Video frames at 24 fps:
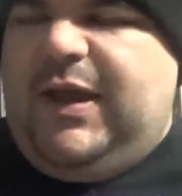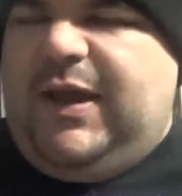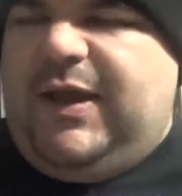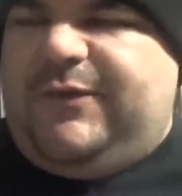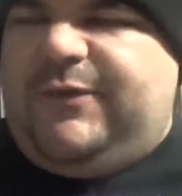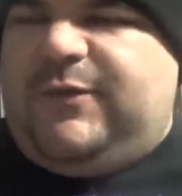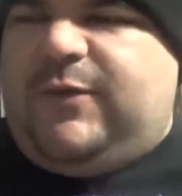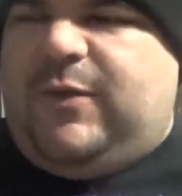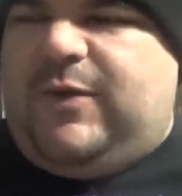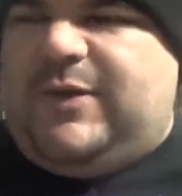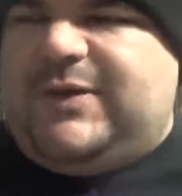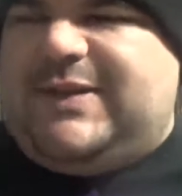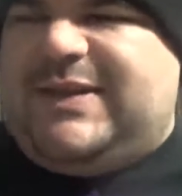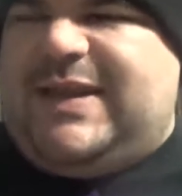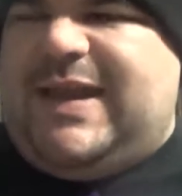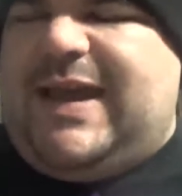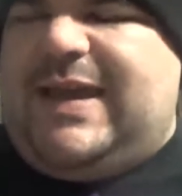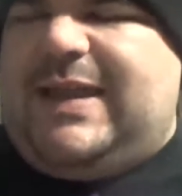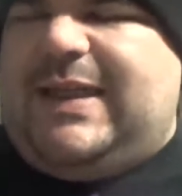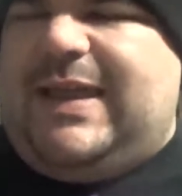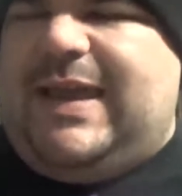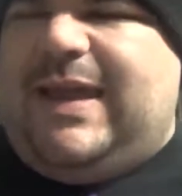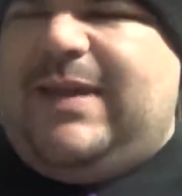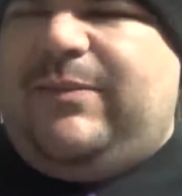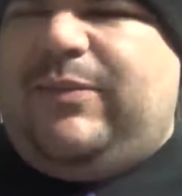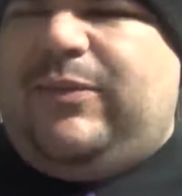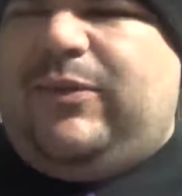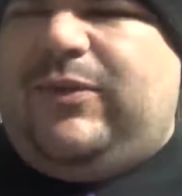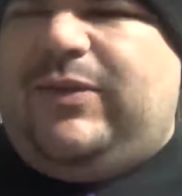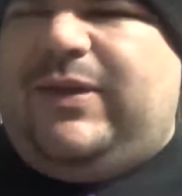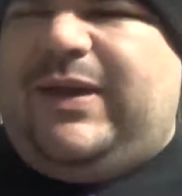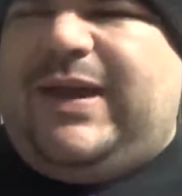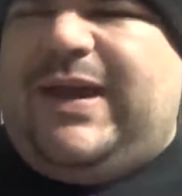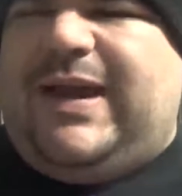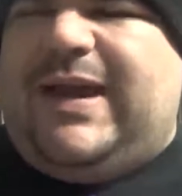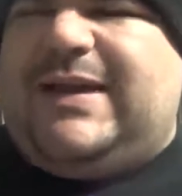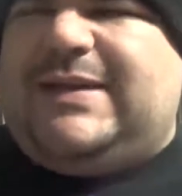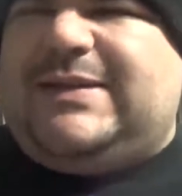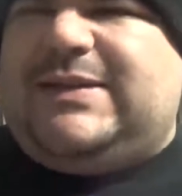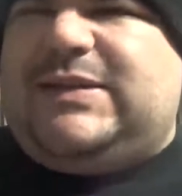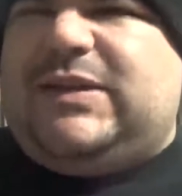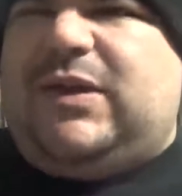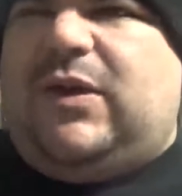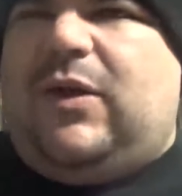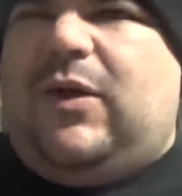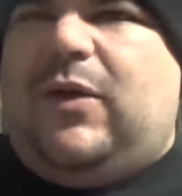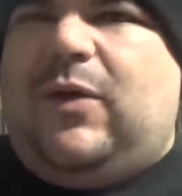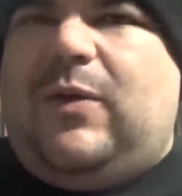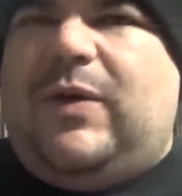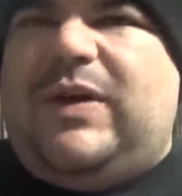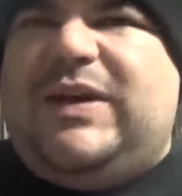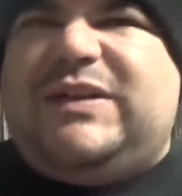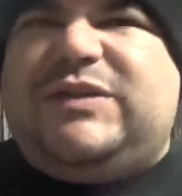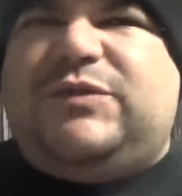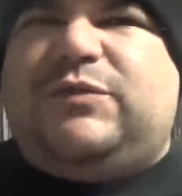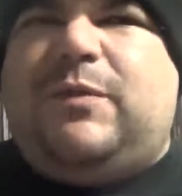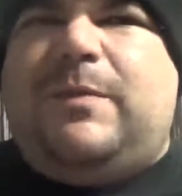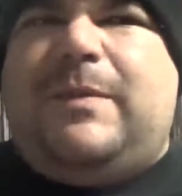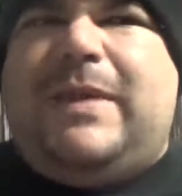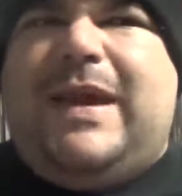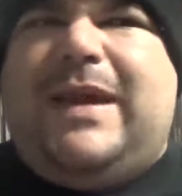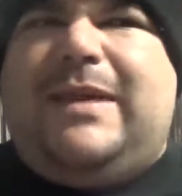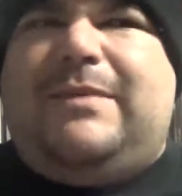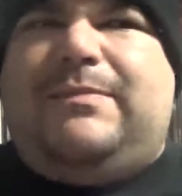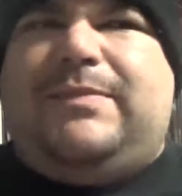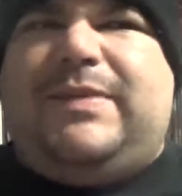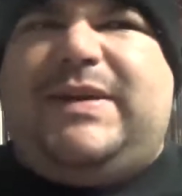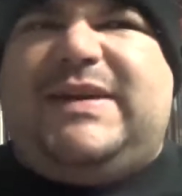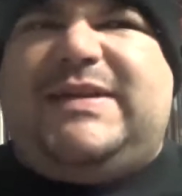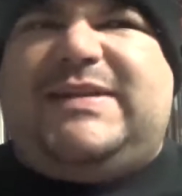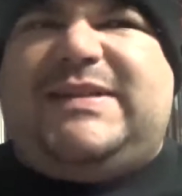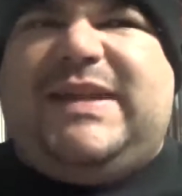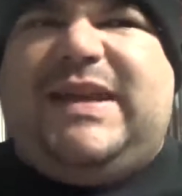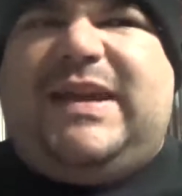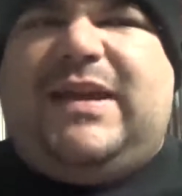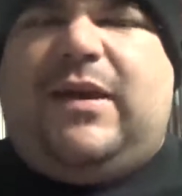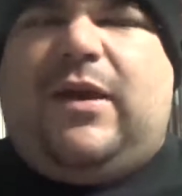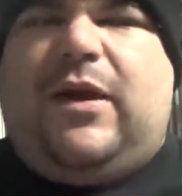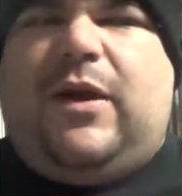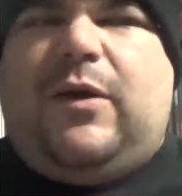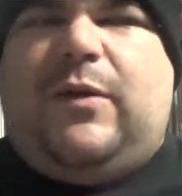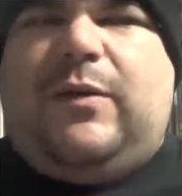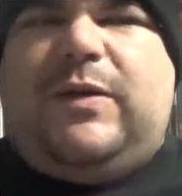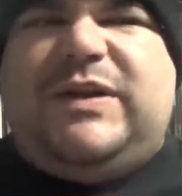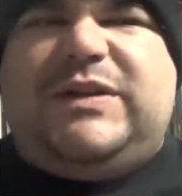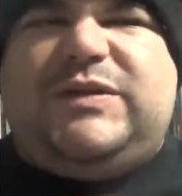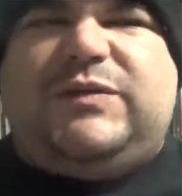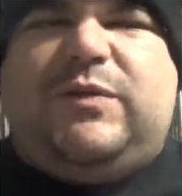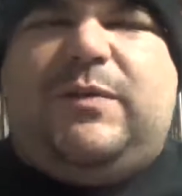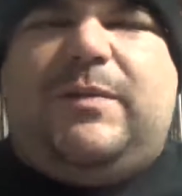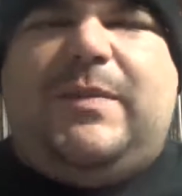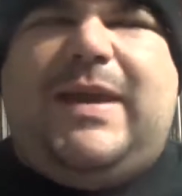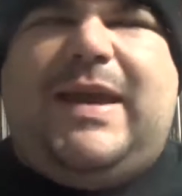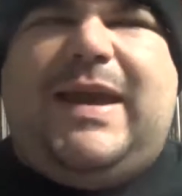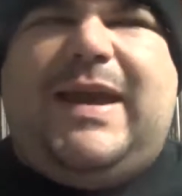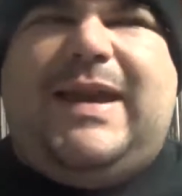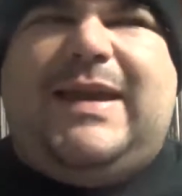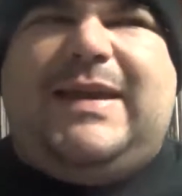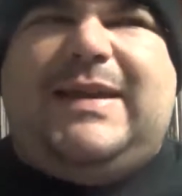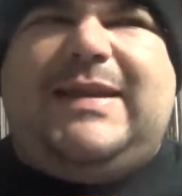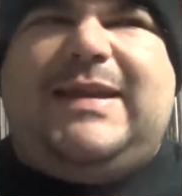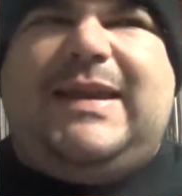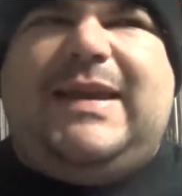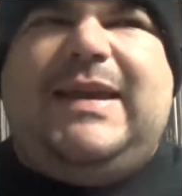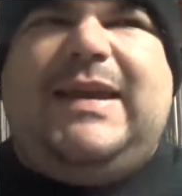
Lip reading: Of course, that label has always remained busy, always remained